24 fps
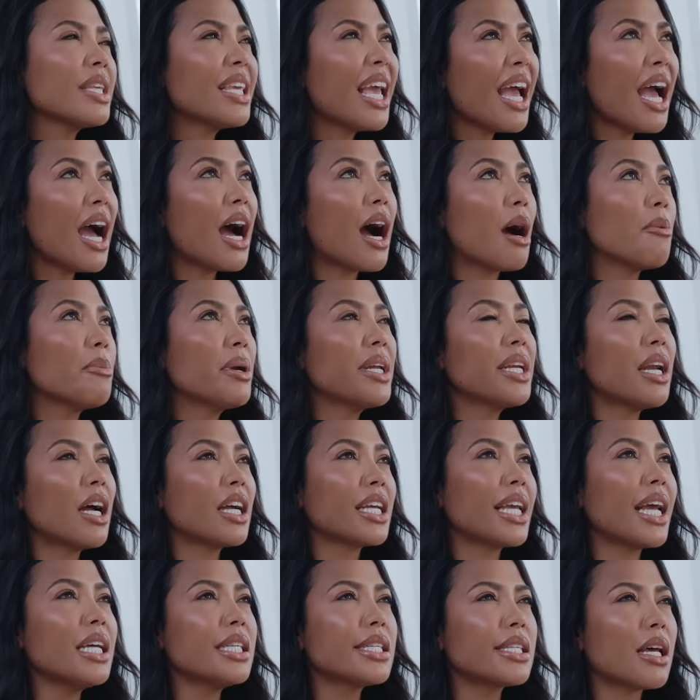Yeah, I mean, I
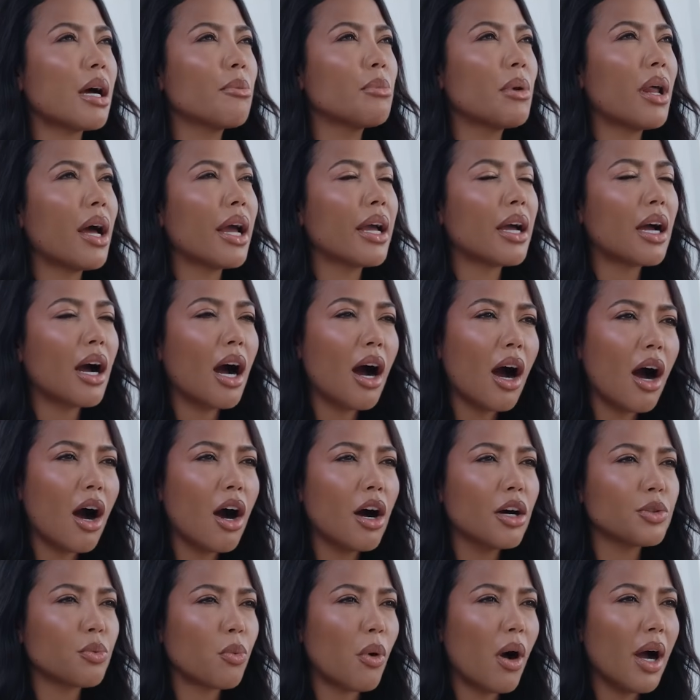guess I'm like
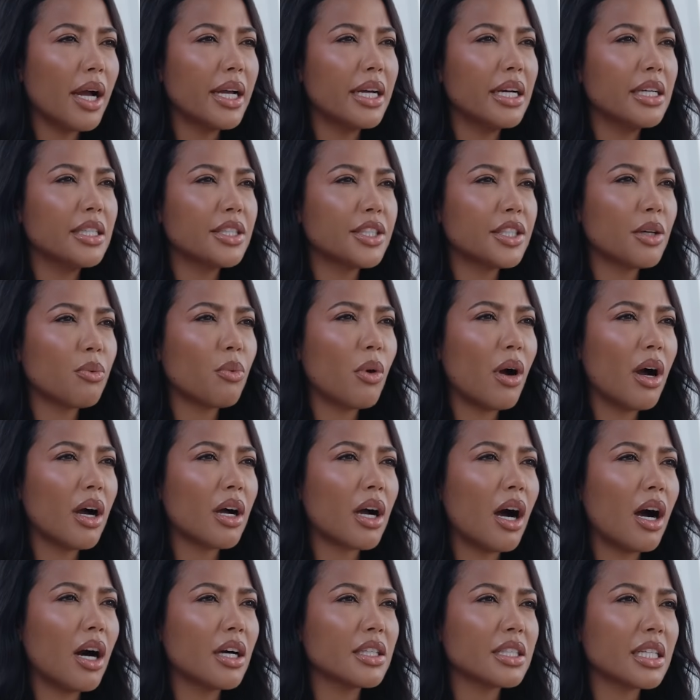hardwired to work
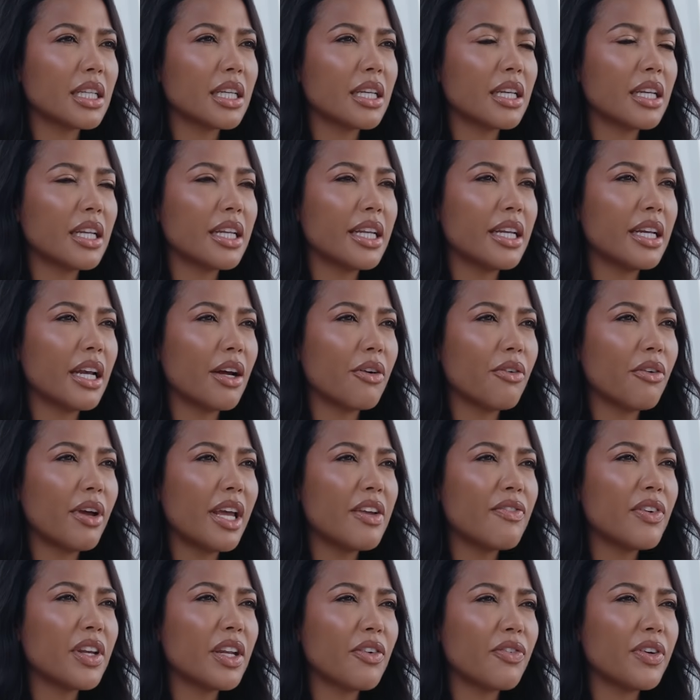hard. And, you know,
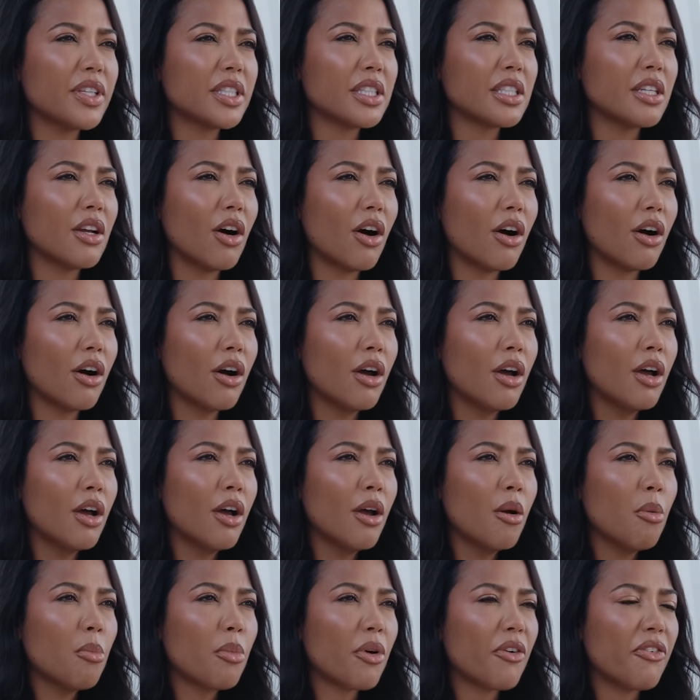even if it's not
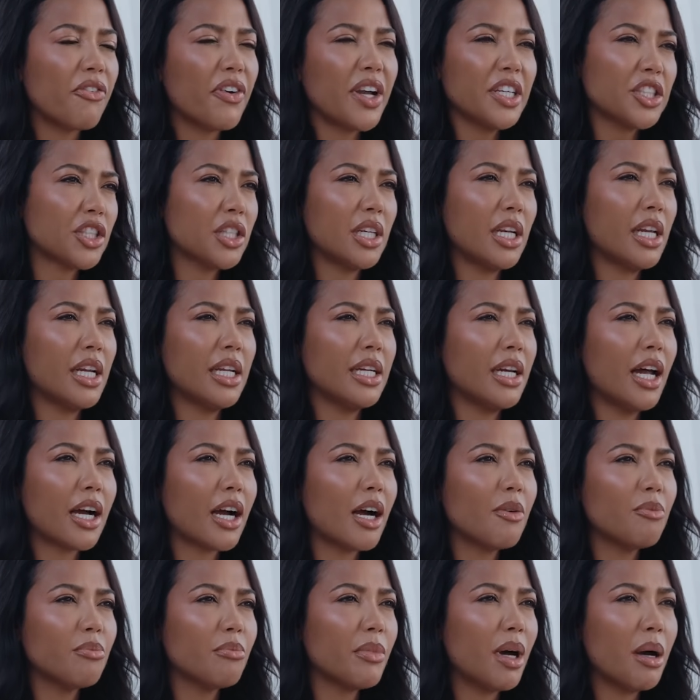professionally, like
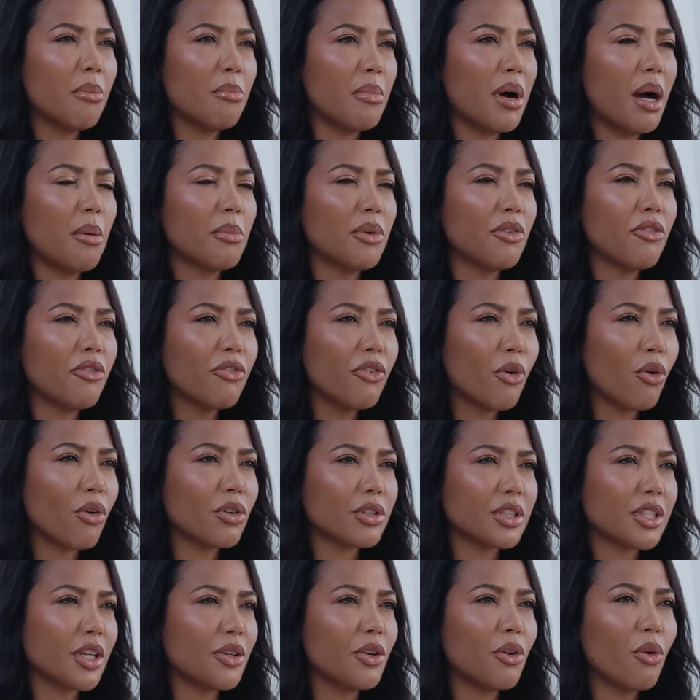I'm a mum of 4,
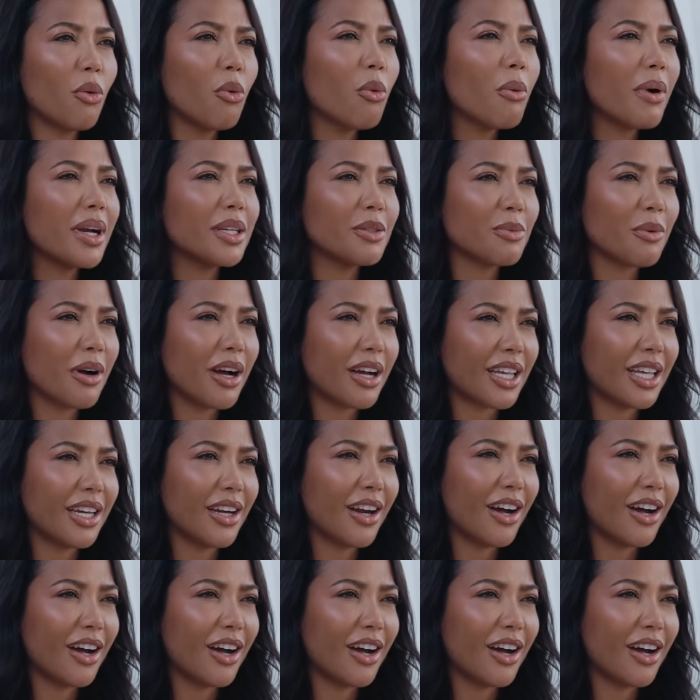so you're always working